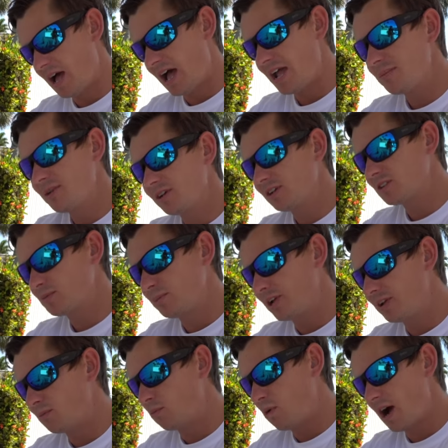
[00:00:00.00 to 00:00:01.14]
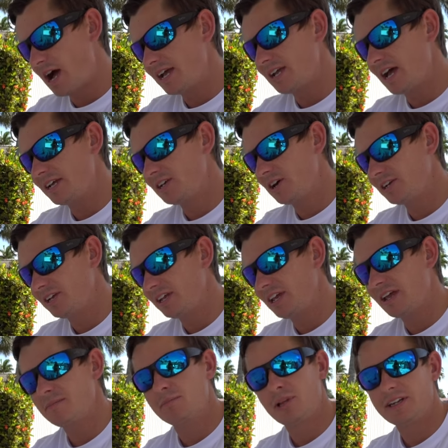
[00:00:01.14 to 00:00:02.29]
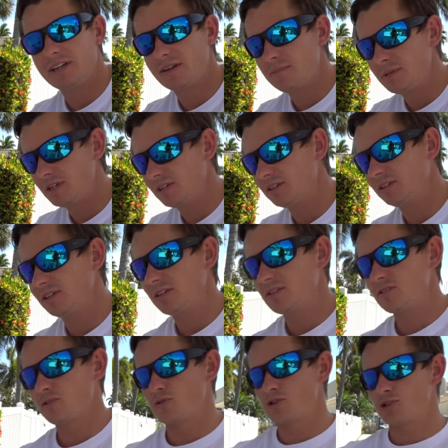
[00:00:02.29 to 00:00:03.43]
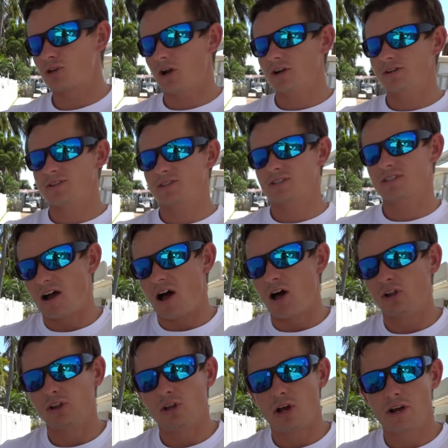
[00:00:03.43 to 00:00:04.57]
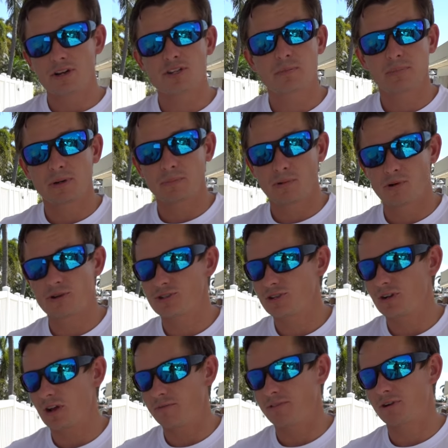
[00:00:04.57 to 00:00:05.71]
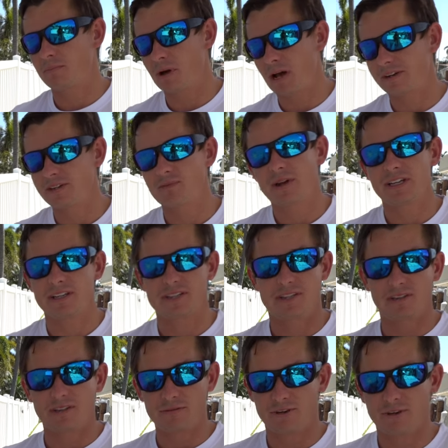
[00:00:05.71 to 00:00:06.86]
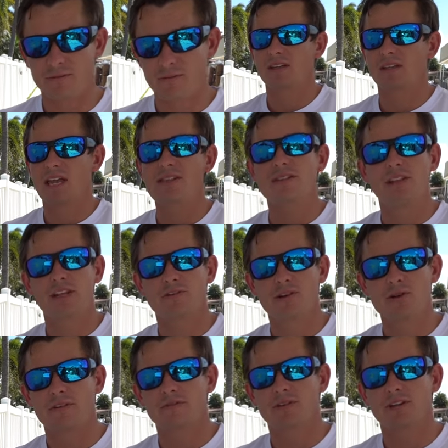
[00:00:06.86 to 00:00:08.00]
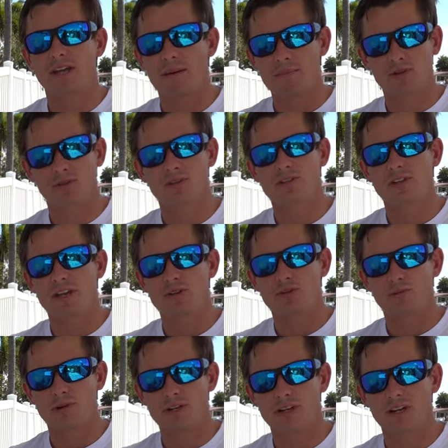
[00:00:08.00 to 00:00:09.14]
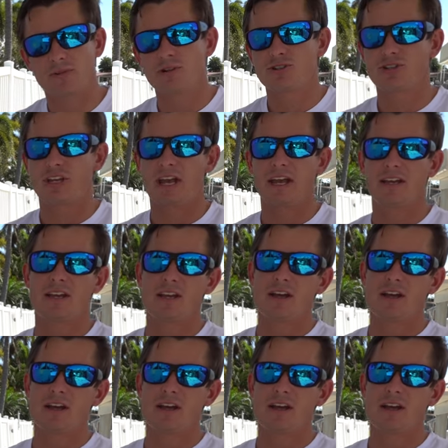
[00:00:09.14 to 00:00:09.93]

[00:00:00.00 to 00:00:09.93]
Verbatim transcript: I am going to explain why I gutted it and blooded immediately. So sharks, a large proportion of their body weight is liver. In the liver, you have chemicals like urea, which get